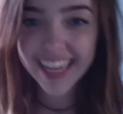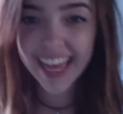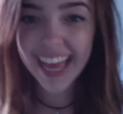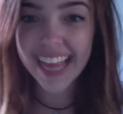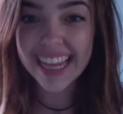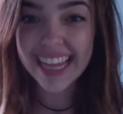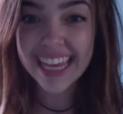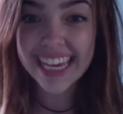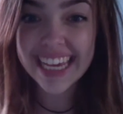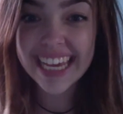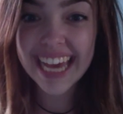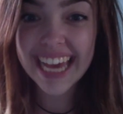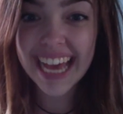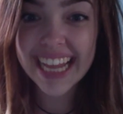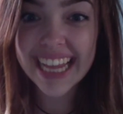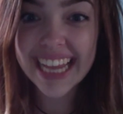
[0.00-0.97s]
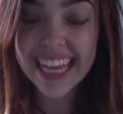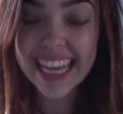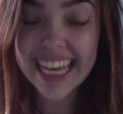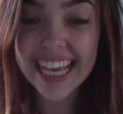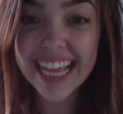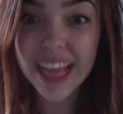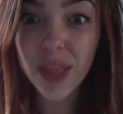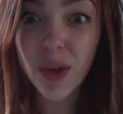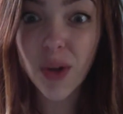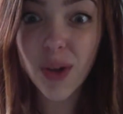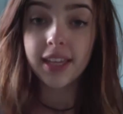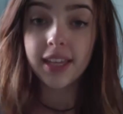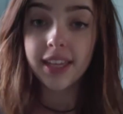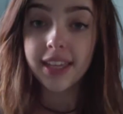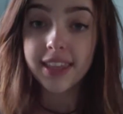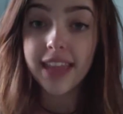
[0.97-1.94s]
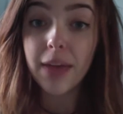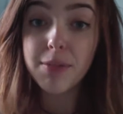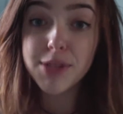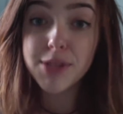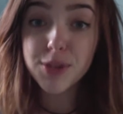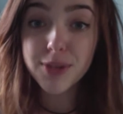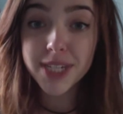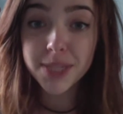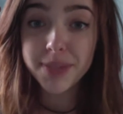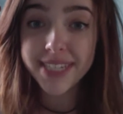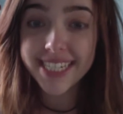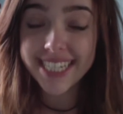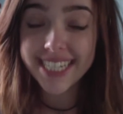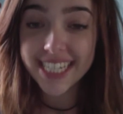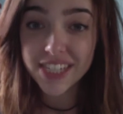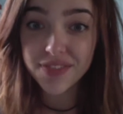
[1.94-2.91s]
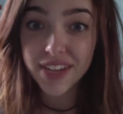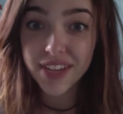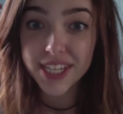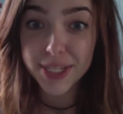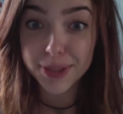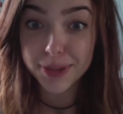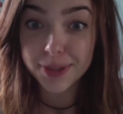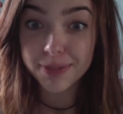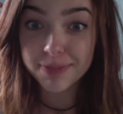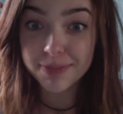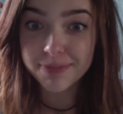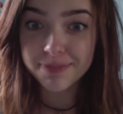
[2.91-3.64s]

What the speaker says: I like it a lot. That was going to be today's video,